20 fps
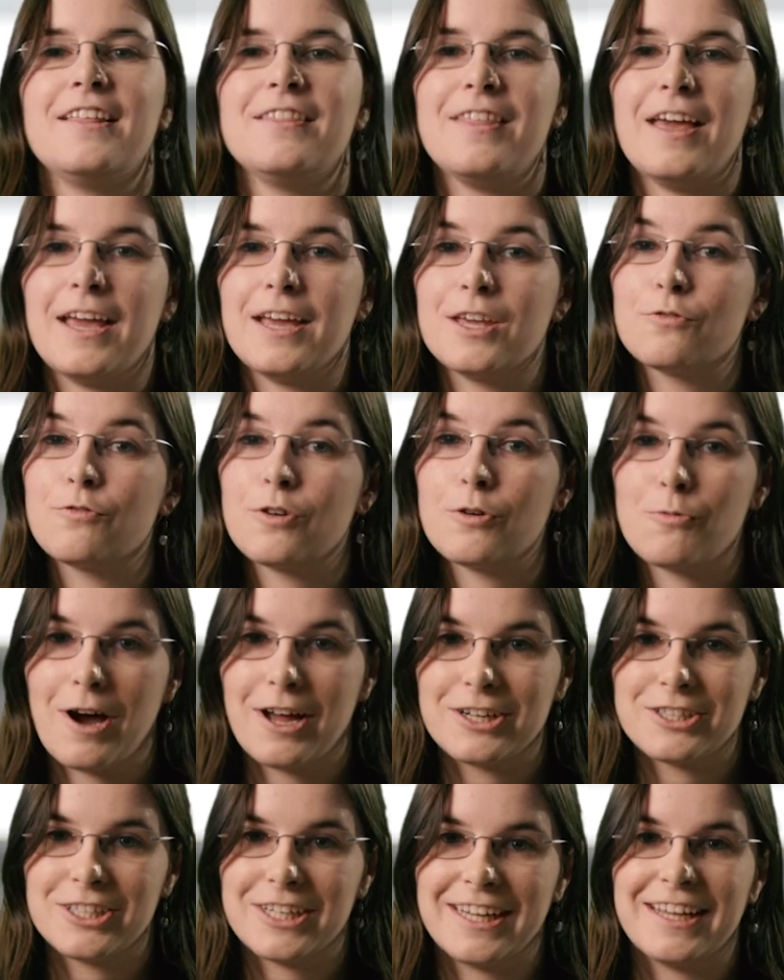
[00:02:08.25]
Thank you for
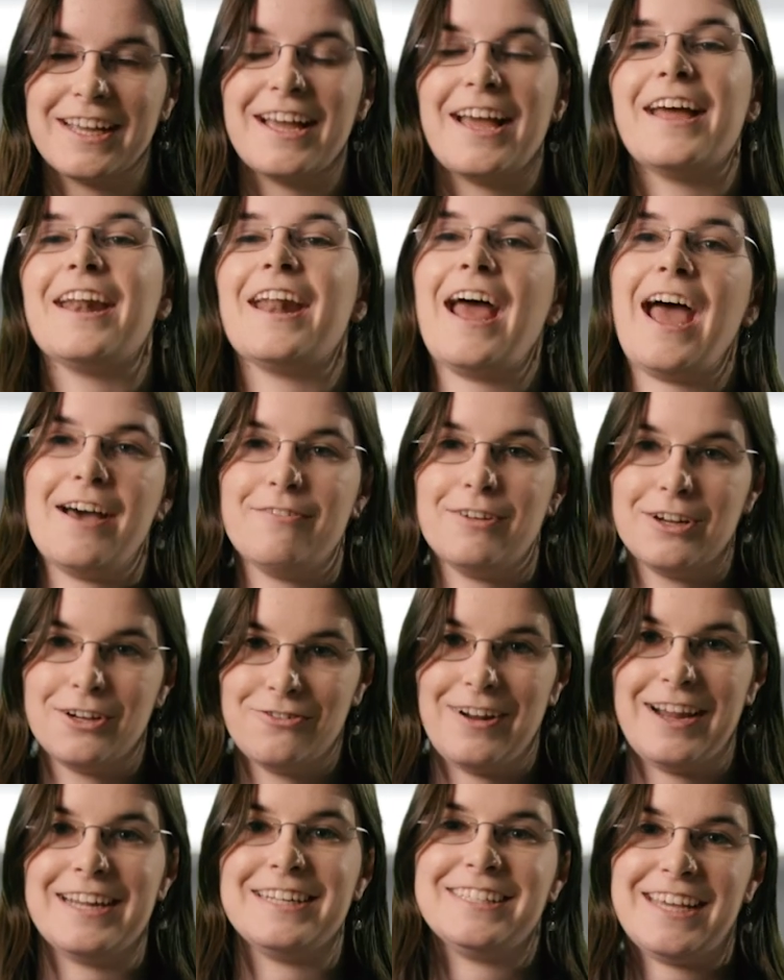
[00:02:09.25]
watching and have a
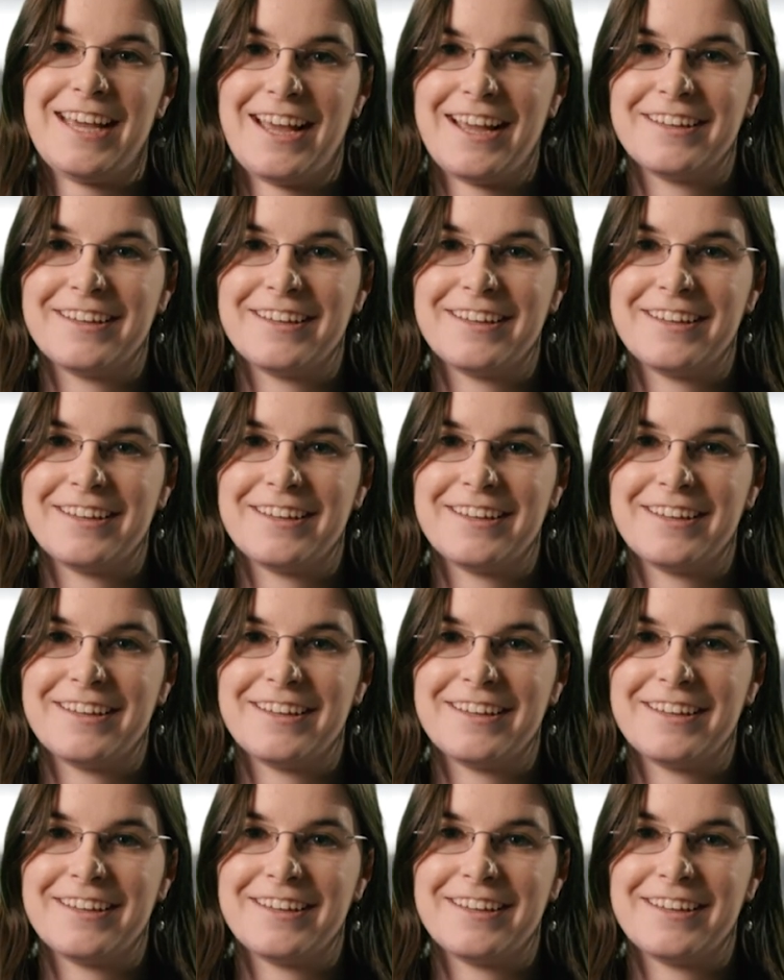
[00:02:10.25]
great